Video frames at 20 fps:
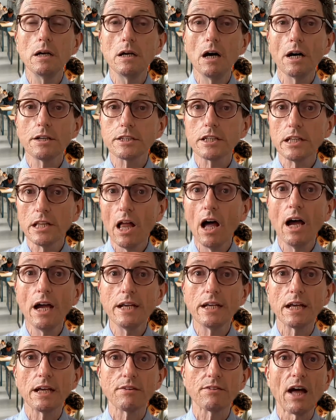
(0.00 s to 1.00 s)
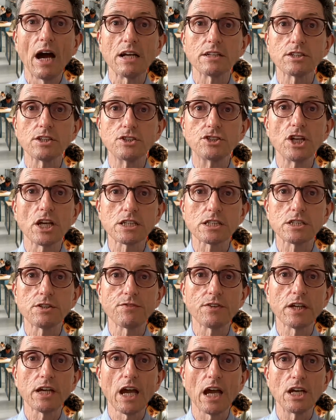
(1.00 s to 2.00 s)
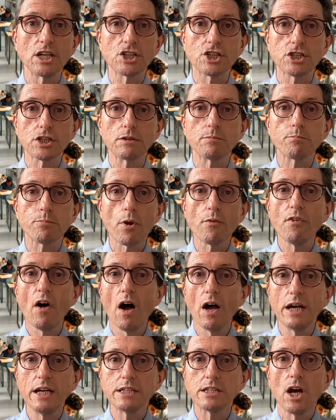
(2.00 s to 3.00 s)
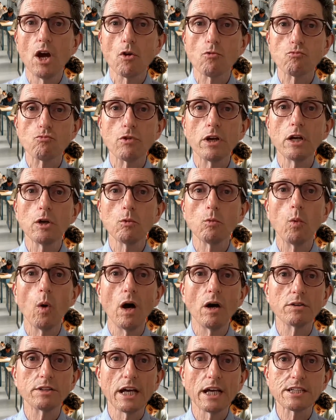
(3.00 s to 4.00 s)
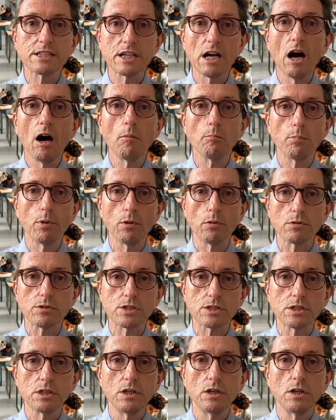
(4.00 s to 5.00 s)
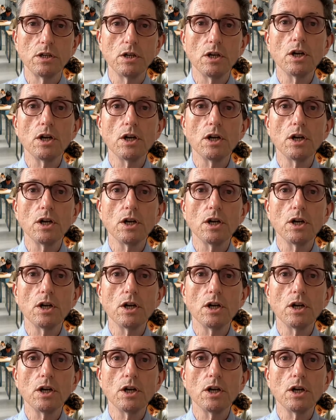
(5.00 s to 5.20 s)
Underlining that justification, provide real-world examples.